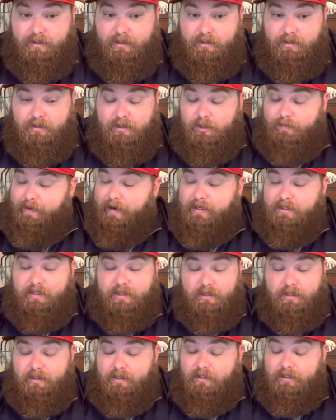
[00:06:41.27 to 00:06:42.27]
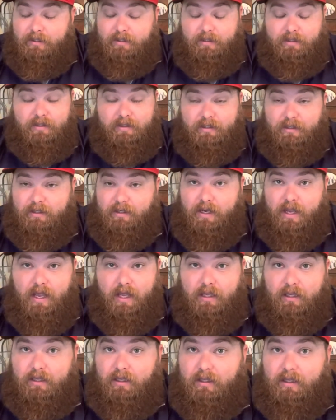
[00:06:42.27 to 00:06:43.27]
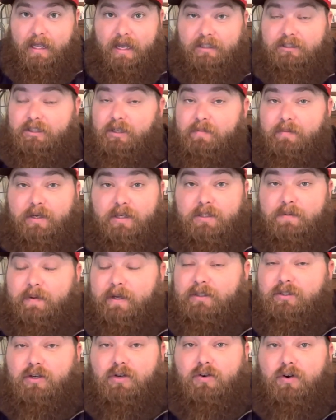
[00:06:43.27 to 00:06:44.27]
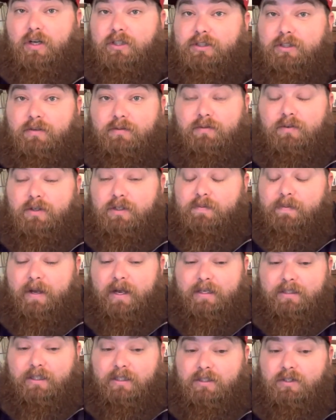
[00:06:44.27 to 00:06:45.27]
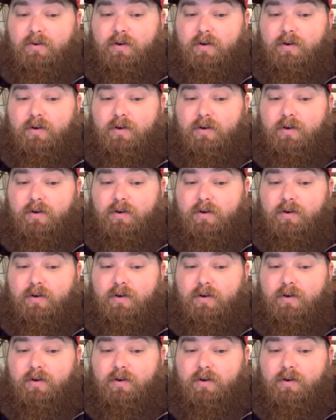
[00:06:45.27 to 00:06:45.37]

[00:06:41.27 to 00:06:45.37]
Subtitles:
Spencer. Last year, me and Spencer crushed on first baskets.